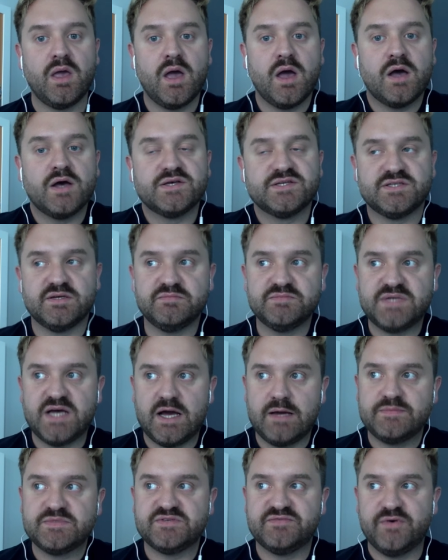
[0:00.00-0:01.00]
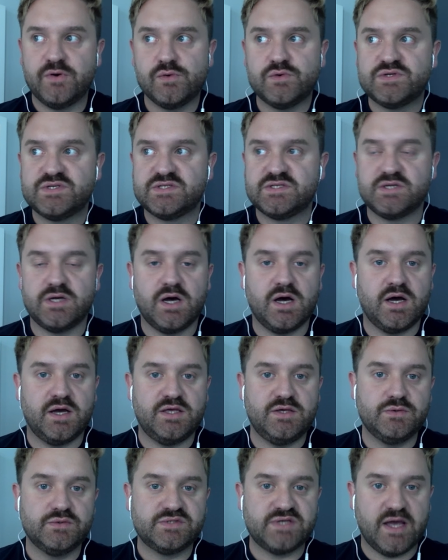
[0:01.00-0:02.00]
Sometimes folks
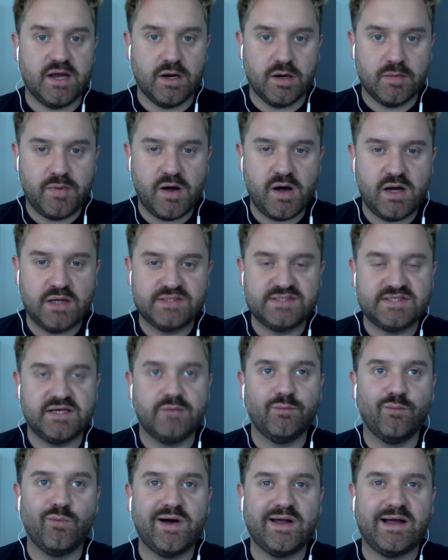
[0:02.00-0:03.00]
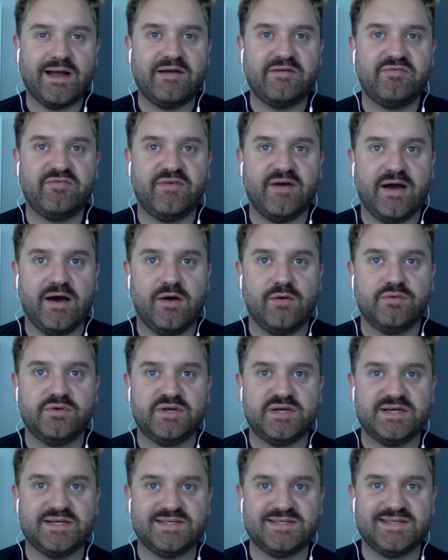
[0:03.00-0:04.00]
use AirPods, and what I
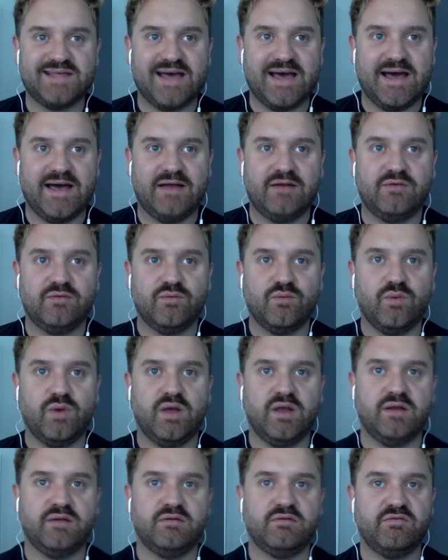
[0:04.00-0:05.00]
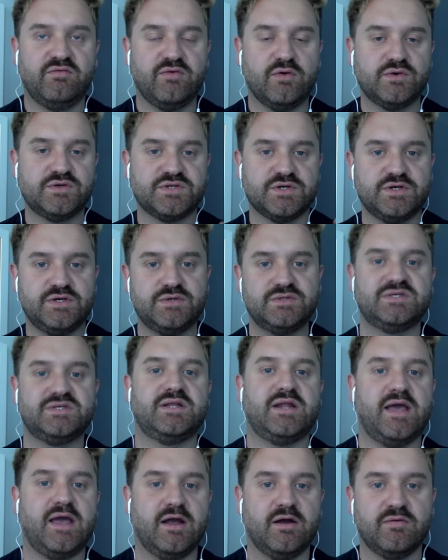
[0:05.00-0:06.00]
found is that when folks are
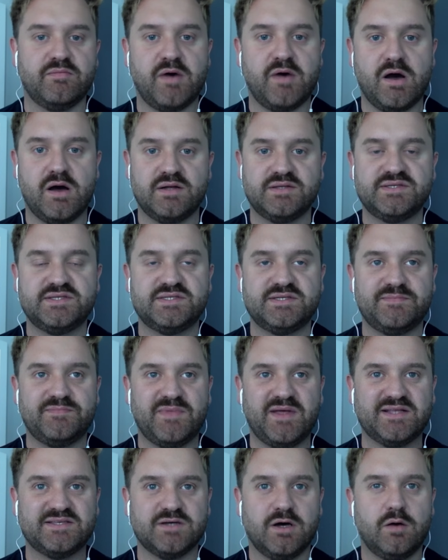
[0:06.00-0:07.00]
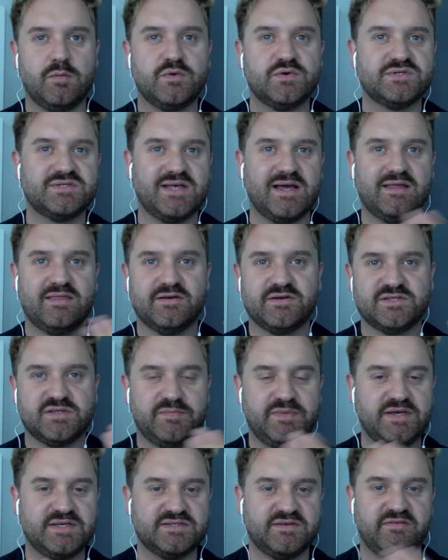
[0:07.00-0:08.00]
using AirPods, it's almost like there's a
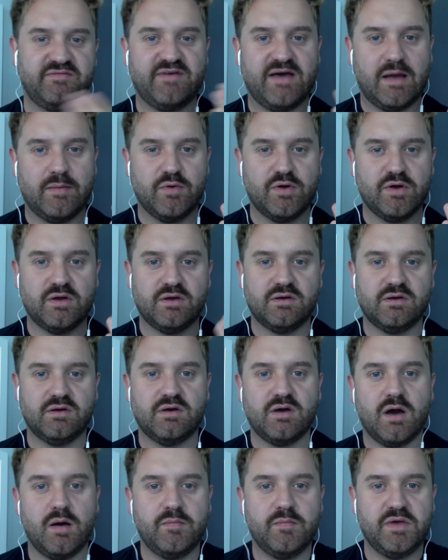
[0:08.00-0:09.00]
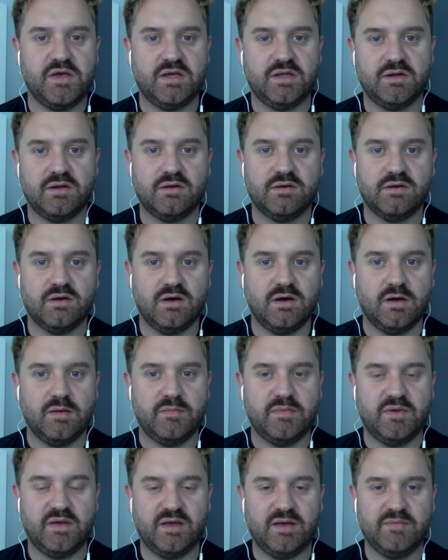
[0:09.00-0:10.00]
piece of fabric coming
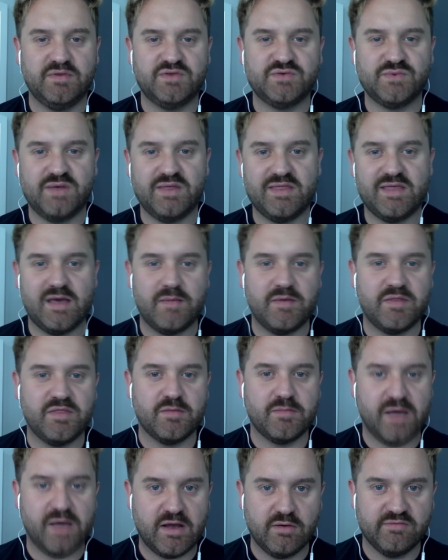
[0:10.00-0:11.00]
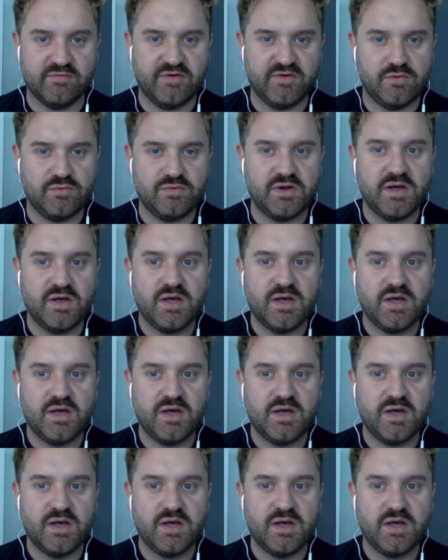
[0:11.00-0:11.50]
in between them and their microphone.